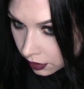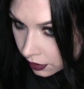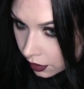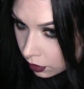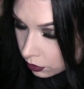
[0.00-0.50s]

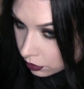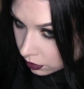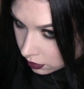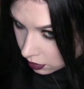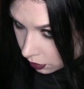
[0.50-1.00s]
You know, you
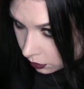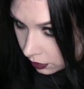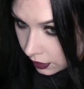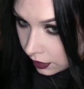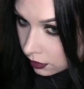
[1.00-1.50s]
can
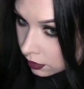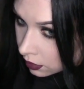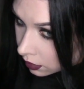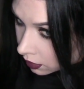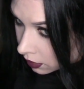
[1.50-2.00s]
totally
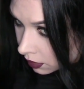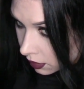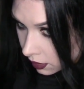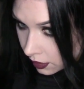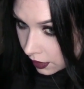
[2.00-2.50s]

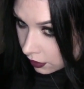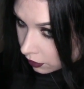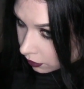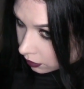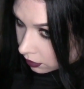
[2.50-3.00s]
get
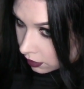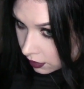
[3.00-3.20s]
your